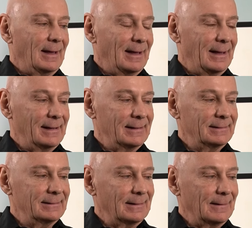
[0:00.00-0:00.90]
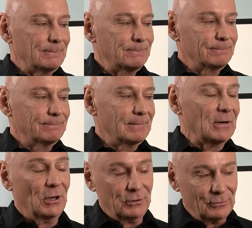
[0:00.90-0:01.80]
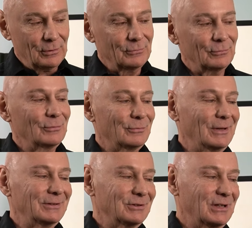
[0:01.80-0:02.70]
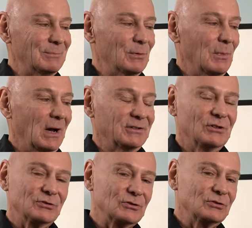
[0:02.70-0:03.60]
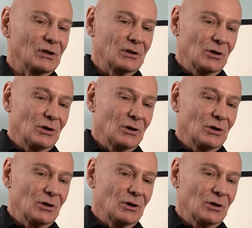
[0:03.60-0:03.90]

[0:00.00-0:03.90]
And another thing to keep in mind is, is